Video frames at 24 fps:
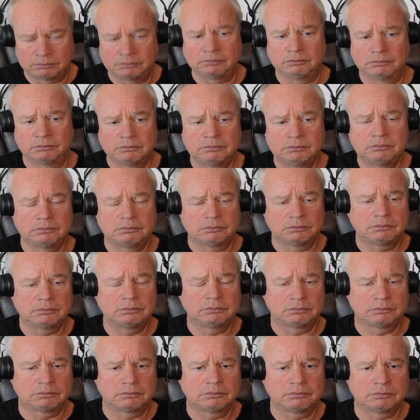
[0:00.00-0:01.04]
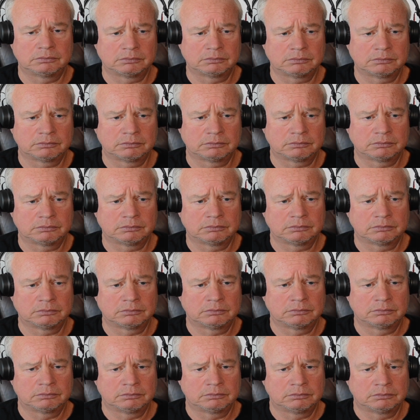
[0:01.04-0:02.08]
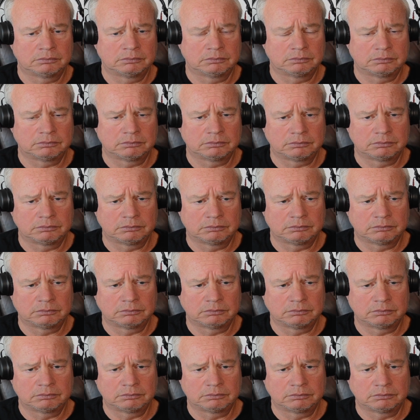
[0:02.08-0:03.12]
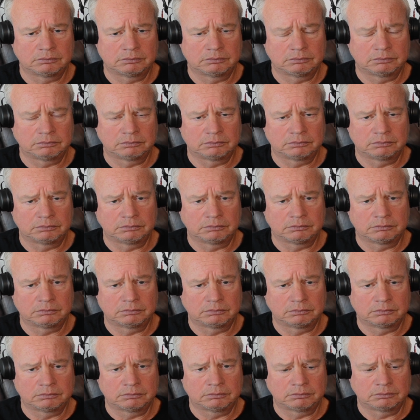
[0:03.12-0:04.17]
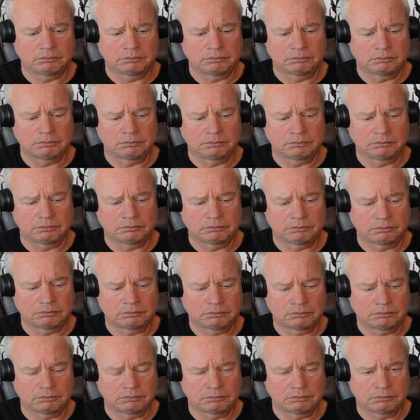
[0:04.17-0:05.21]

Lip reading: (silent)